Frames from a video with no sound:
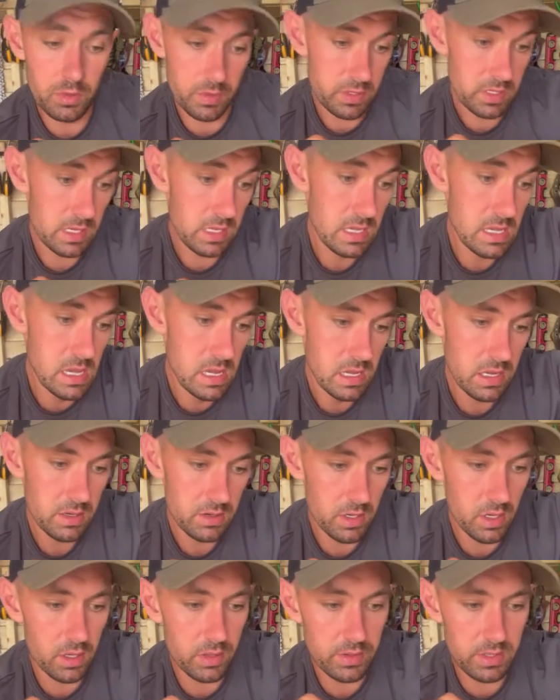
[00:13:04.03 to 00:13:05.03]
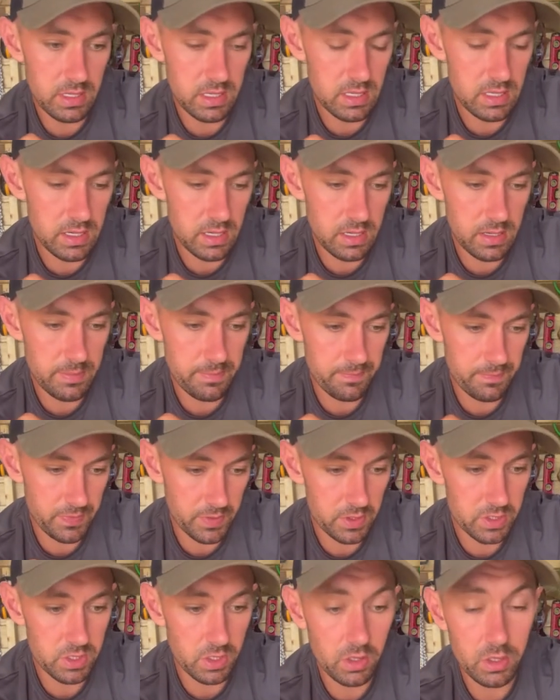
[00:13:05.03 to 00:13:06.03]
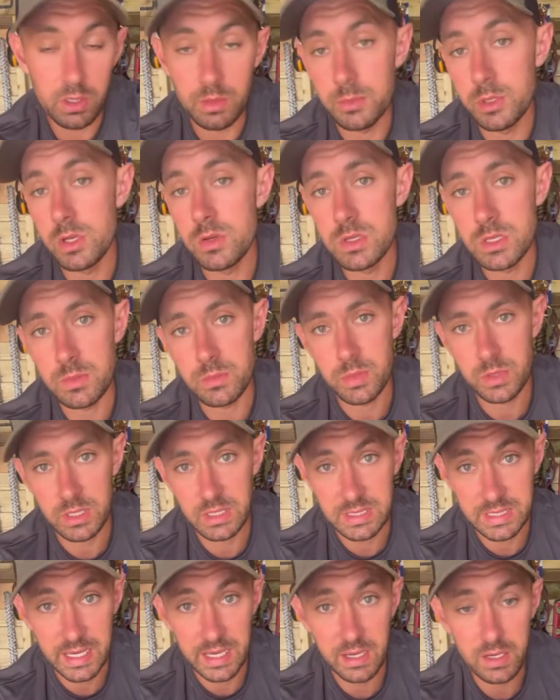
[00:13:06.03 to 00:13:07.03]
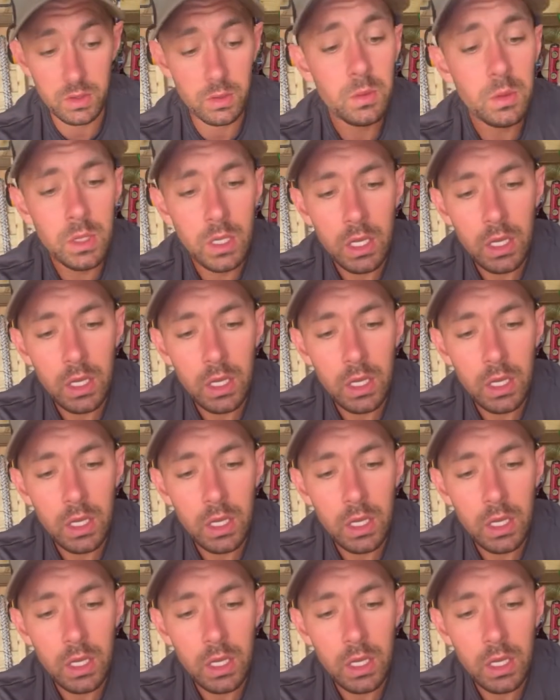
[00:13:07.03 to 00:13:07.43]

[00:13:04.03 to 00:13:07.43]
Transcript: the side I'm using, but the tail,